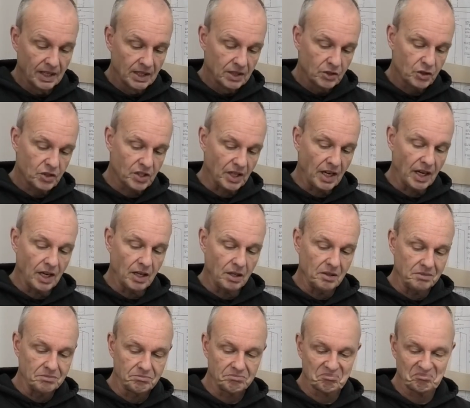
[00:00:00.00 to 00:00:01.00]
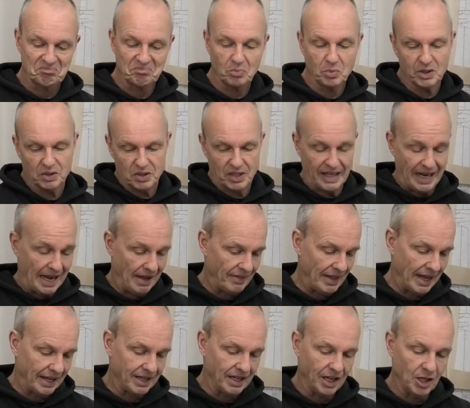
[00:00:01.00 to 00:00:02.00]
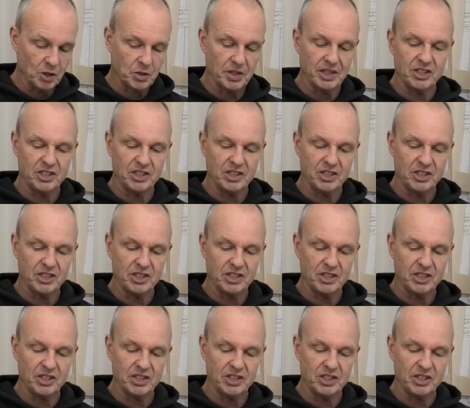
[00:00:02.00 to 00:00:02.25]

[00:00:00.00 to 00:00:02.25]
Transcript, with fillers: So we'll see how that goes.